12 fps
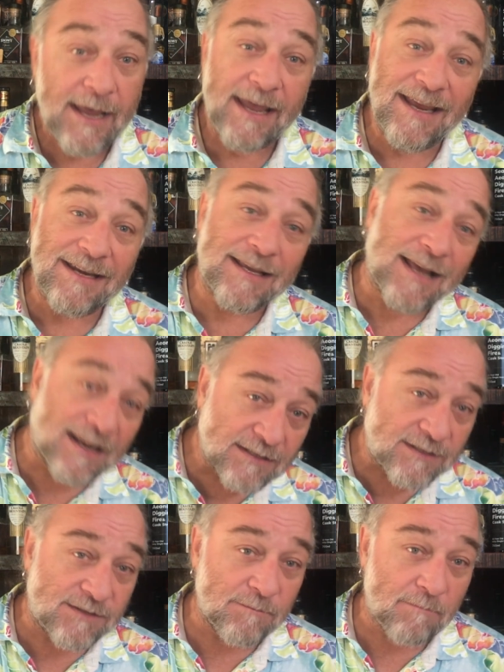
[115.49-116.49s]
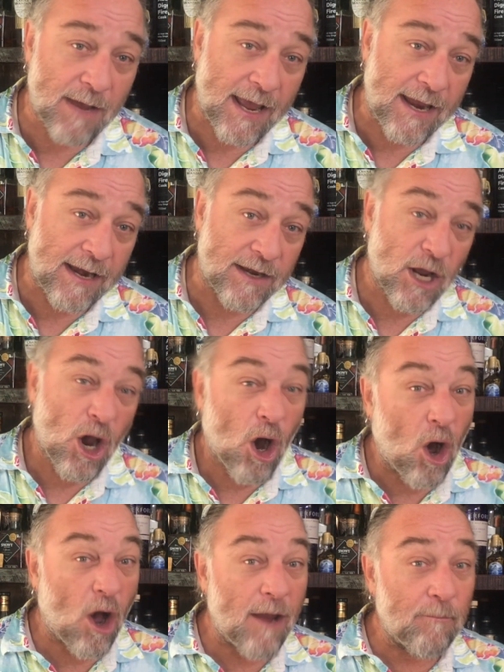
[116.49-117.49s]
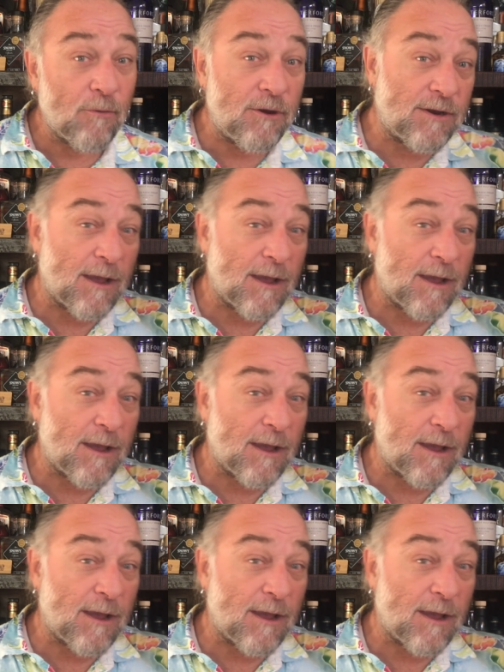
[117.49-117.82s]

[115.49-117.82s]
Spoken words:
in custom-made hybrid